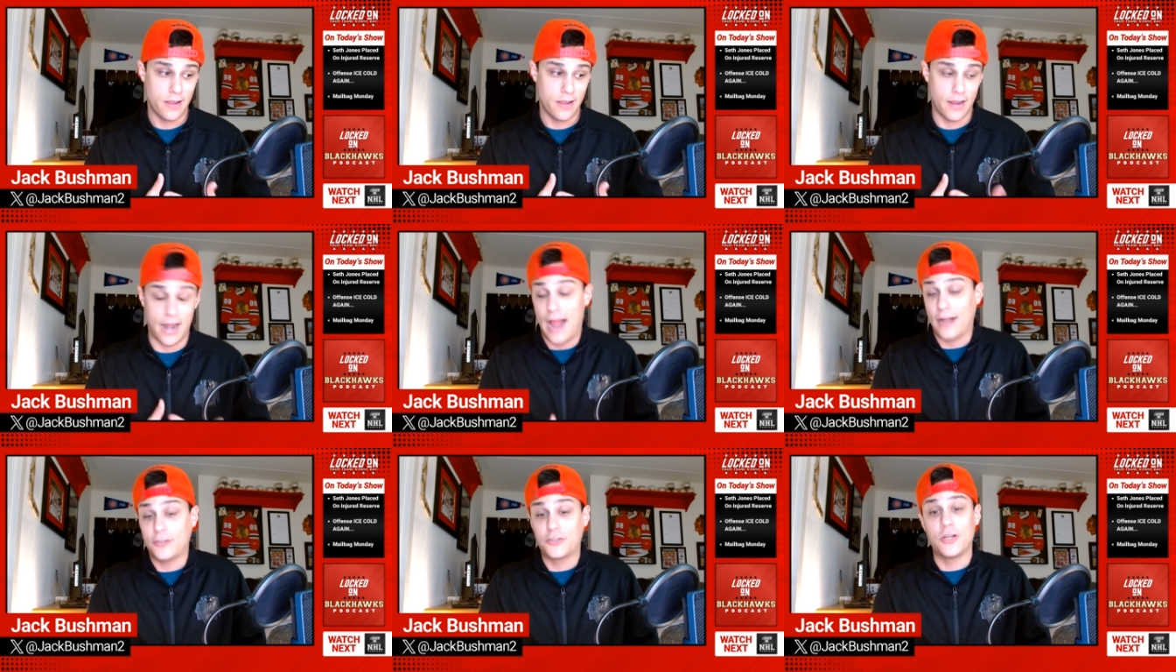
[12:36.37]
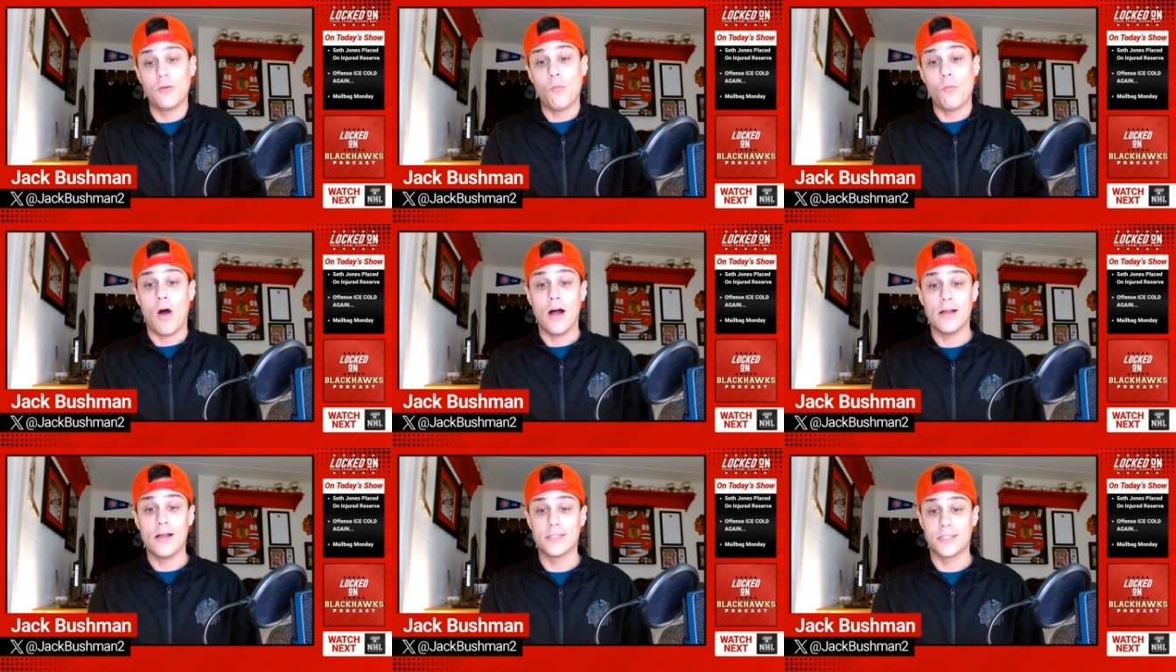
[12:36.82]
It actually
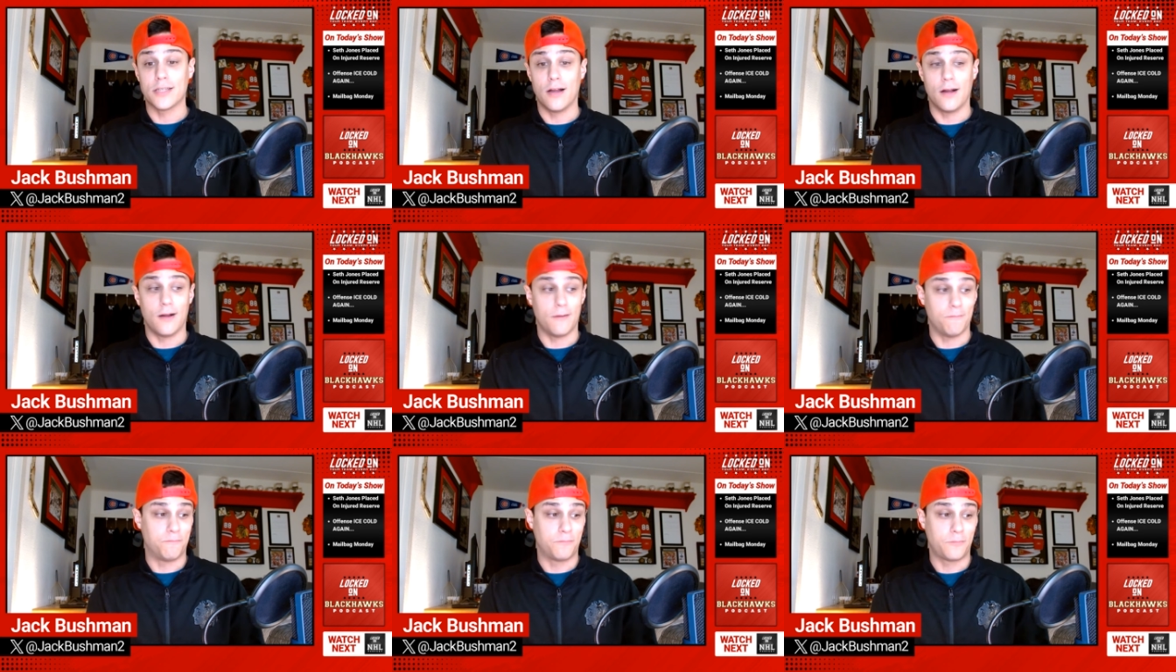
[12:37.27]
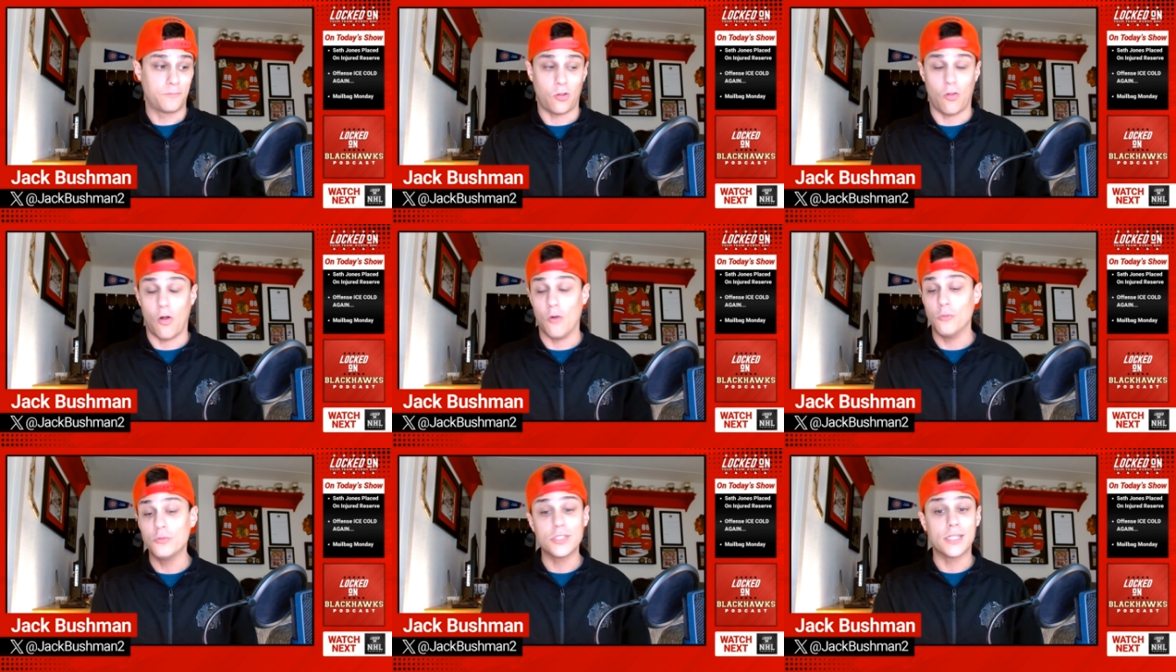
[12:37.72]
was a
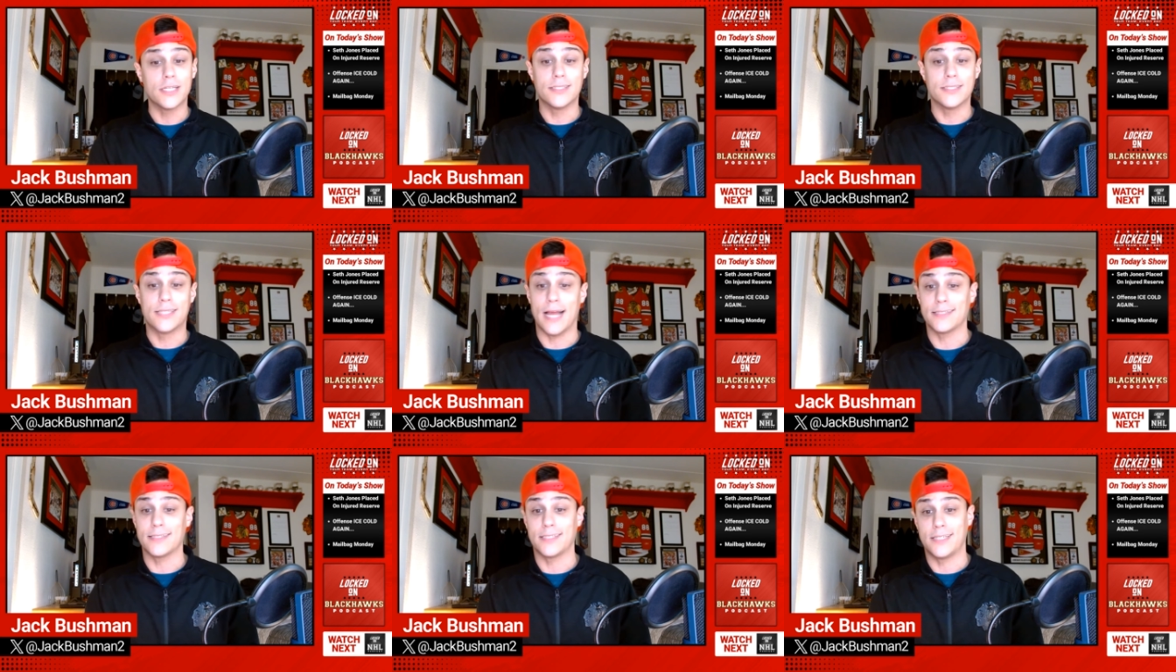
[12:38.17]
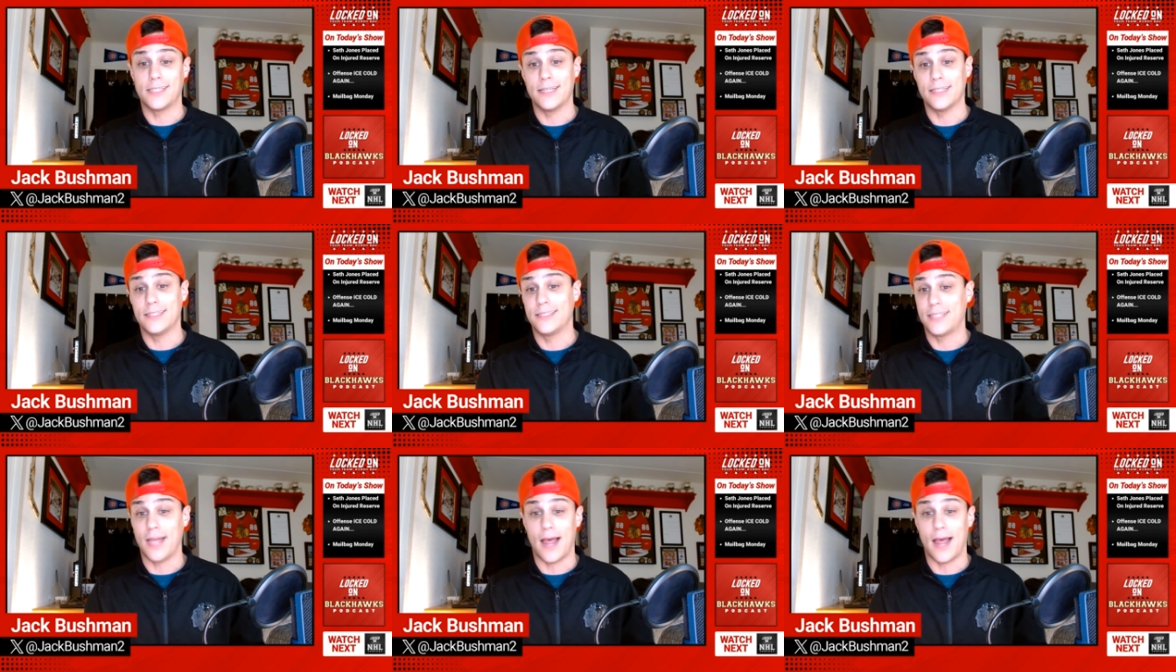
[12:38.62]
close contested,